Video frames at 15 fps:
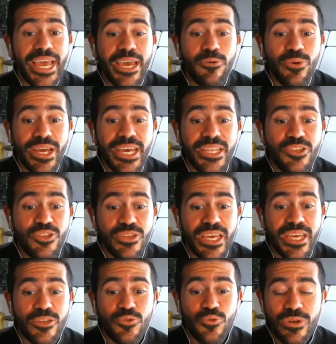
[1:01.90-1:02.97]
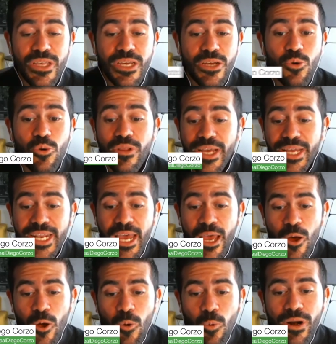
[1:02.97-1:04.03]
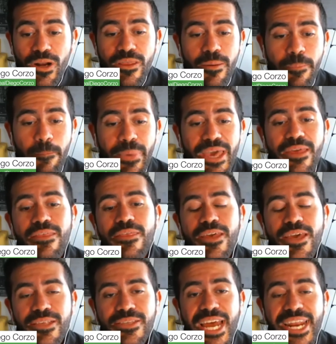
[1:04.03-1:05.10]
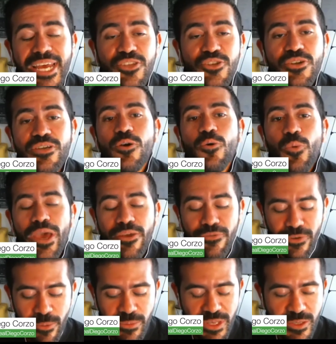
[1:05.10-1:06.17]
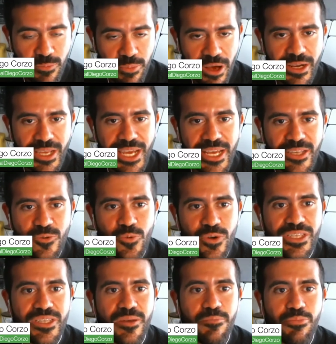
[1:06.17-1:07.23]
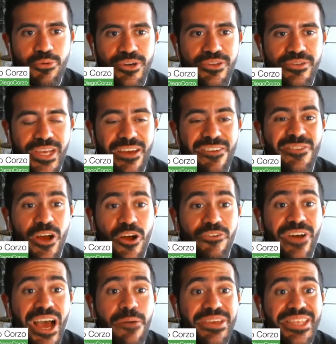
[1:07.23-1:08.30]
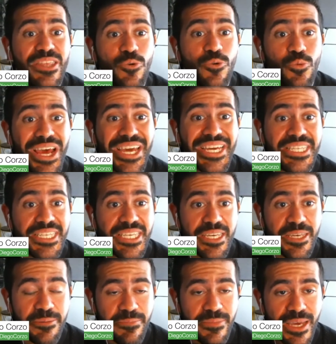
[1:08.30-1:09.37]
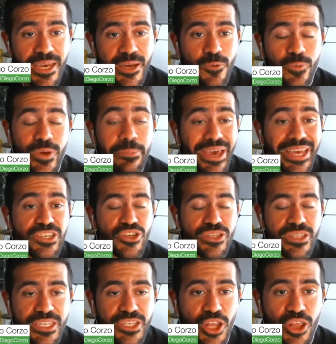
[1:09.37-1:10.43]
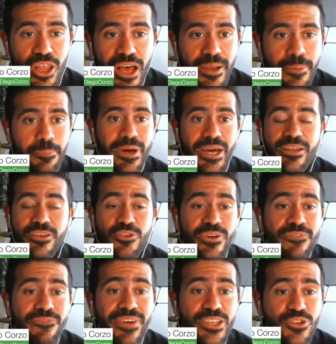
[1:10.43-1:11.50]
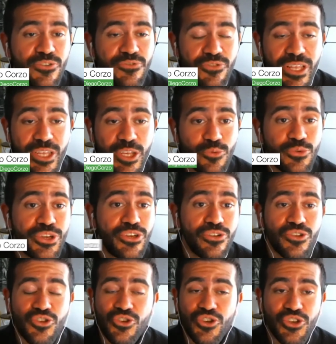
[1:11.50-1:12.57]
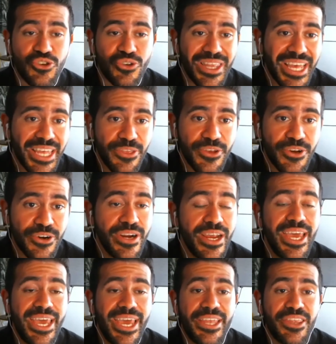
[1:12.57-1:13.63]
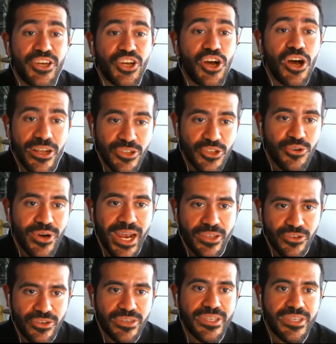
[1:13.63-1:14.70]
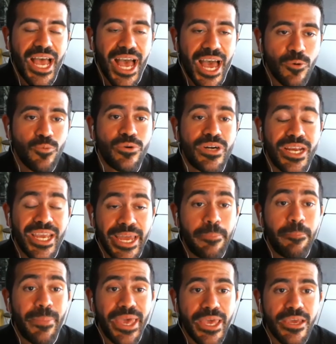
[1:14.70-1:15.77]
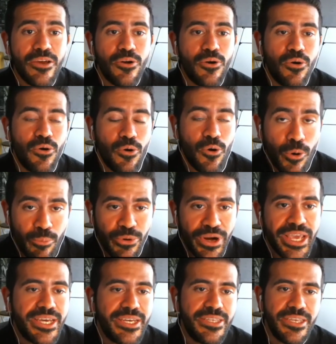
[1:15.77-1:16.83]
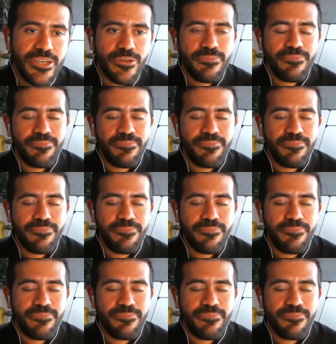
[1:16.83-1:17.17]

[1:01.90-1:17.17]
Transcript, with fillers: it, it's it's really cool, and one of the main things that I took away from this podcast was the importance of, of having the right team. We mentioned this a lot, but your investor-friendly realtor, your lender, and the contractors at work can make or break a deal.